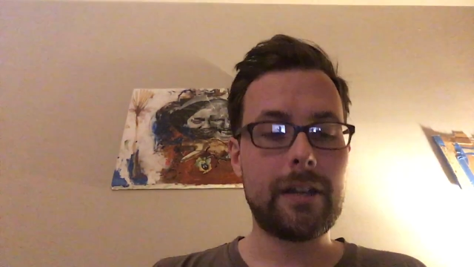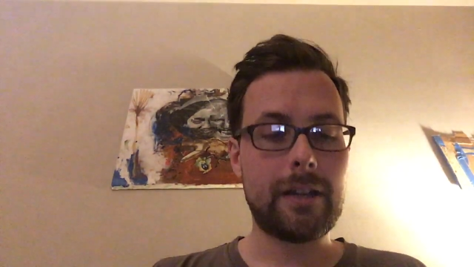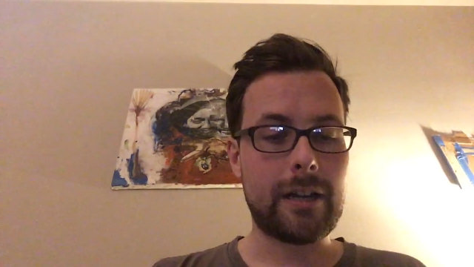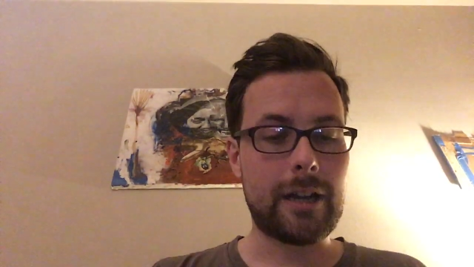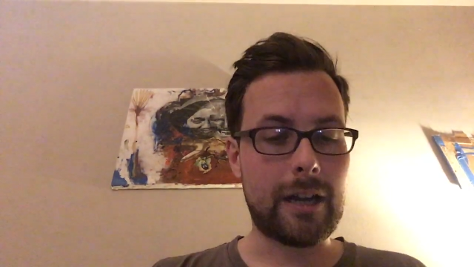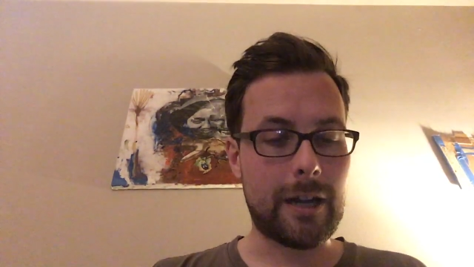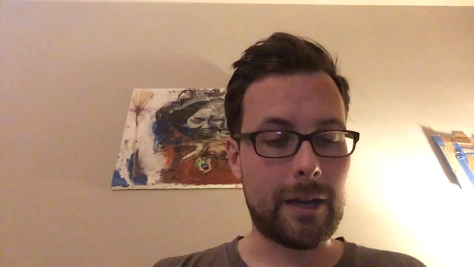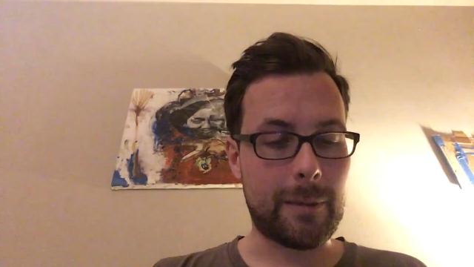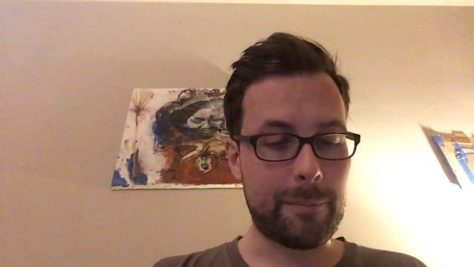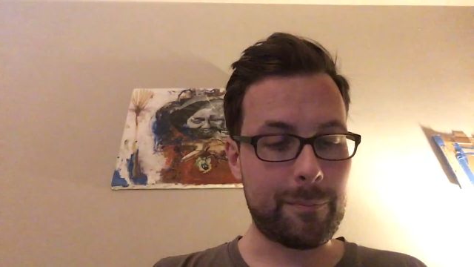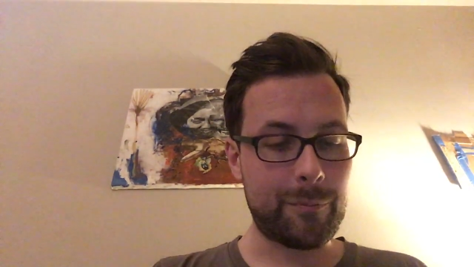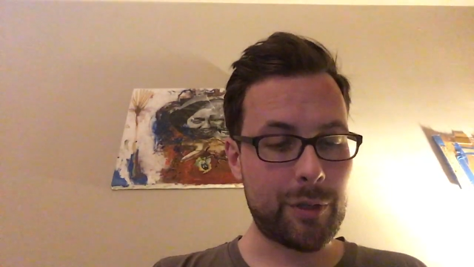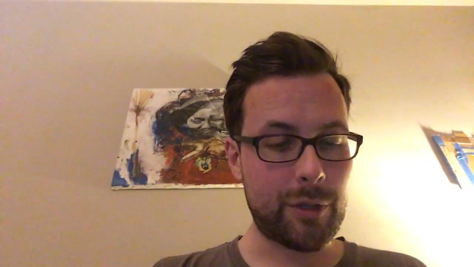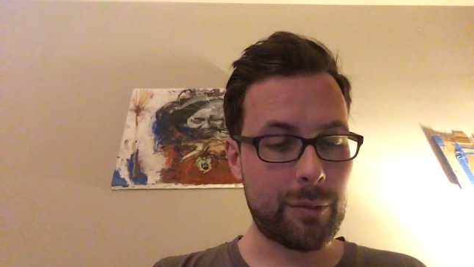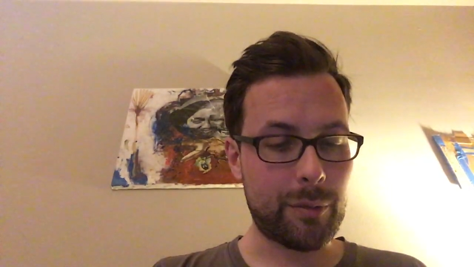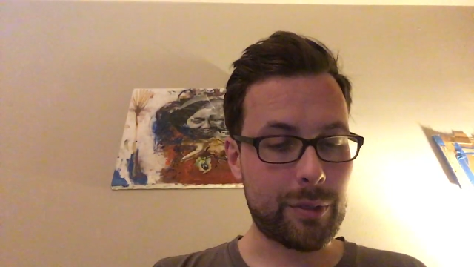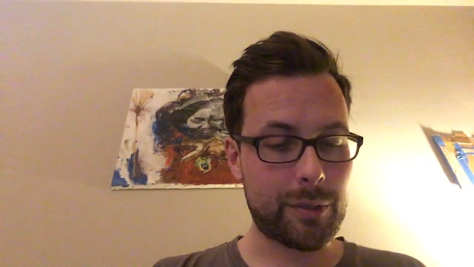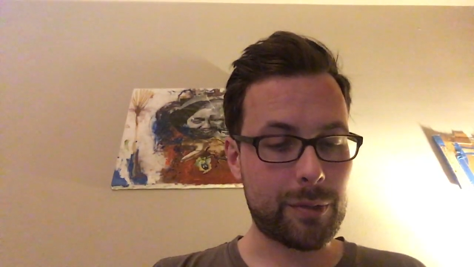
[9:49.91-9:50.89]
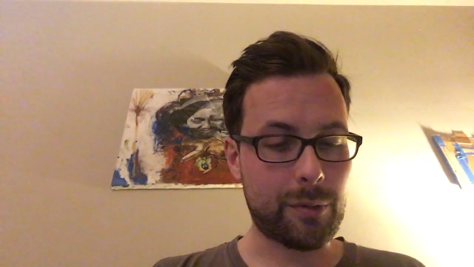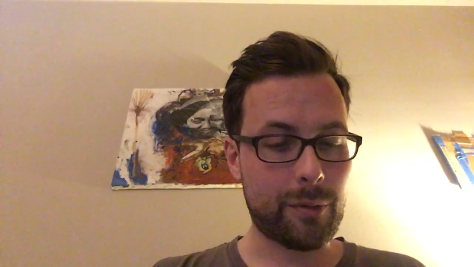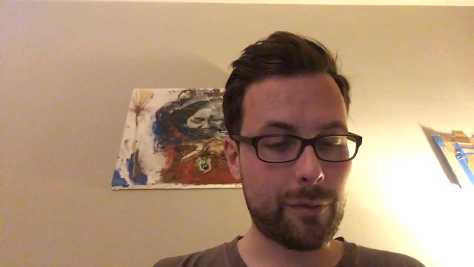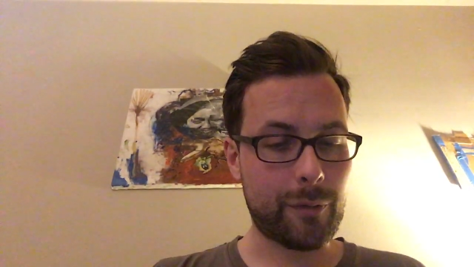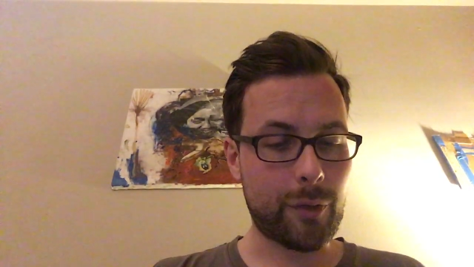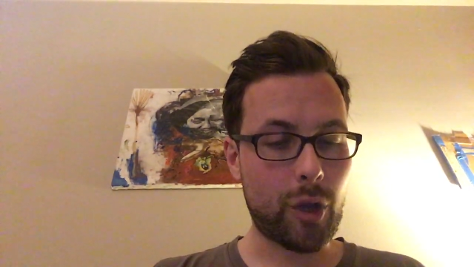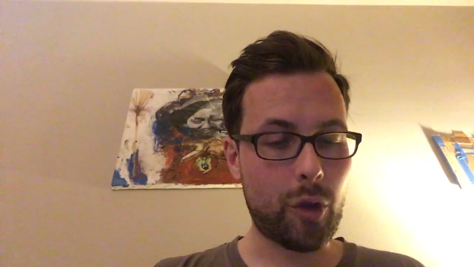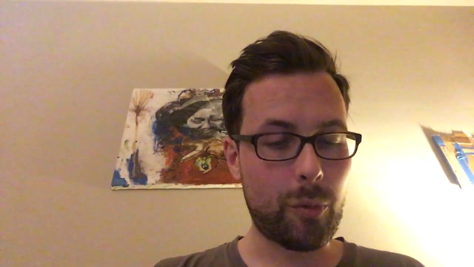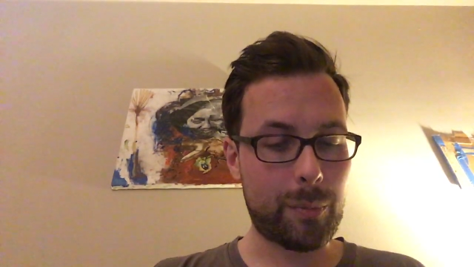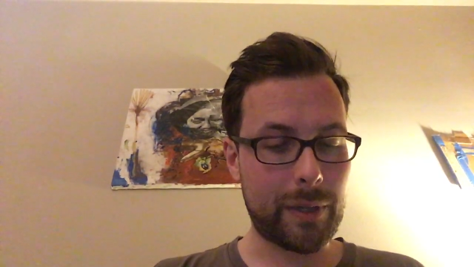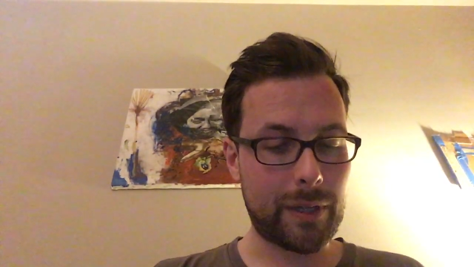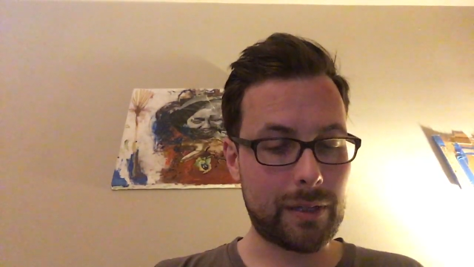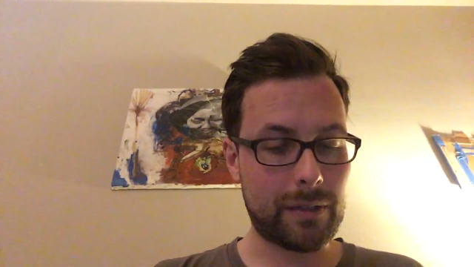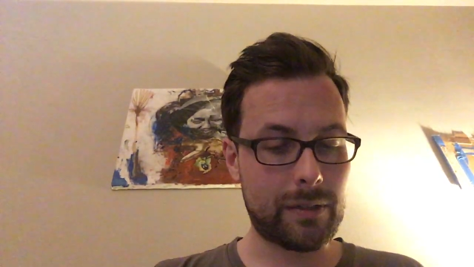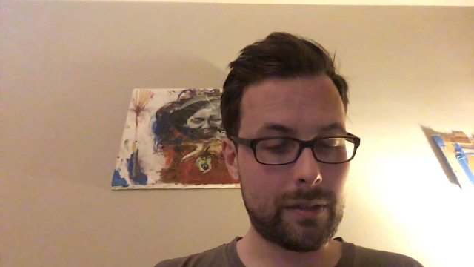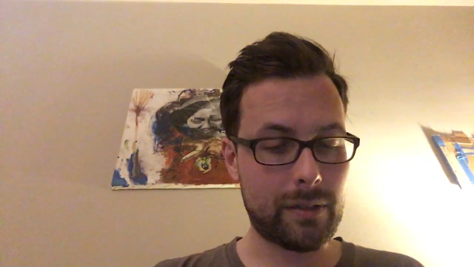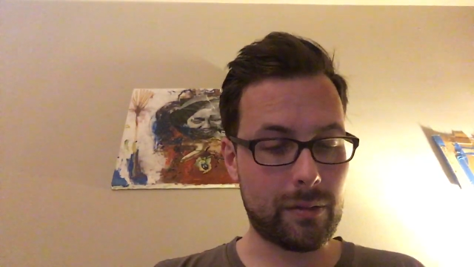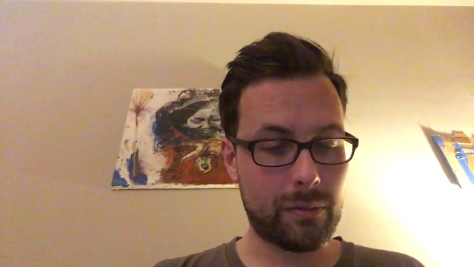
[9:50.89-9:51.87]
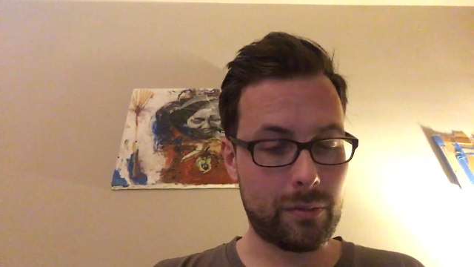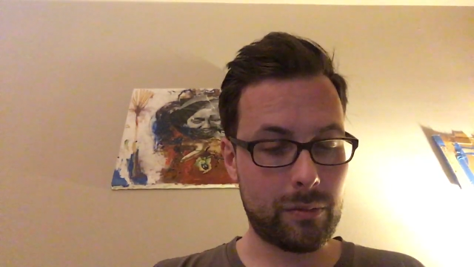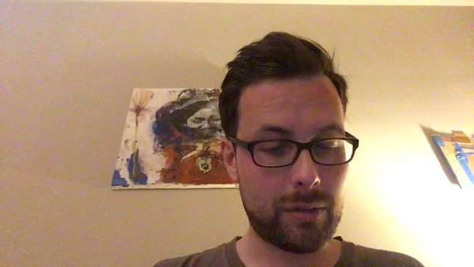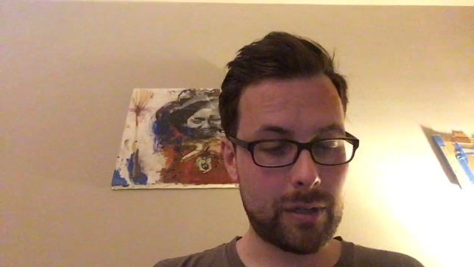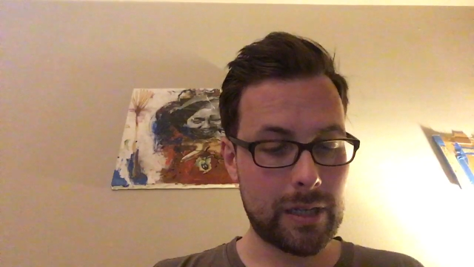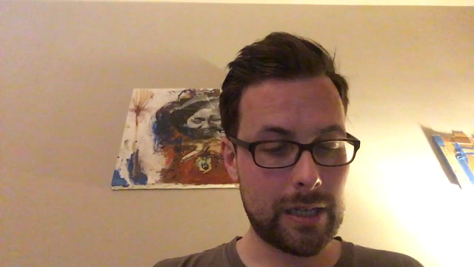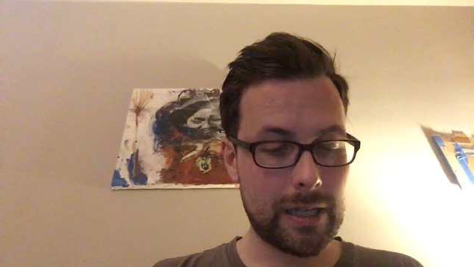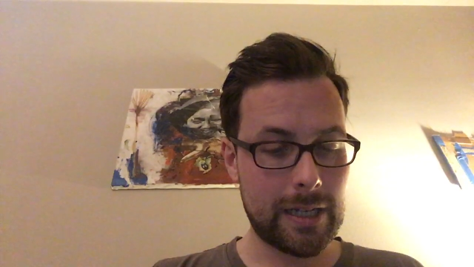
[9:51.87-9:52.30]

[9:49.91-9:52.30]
who were sort of hoping to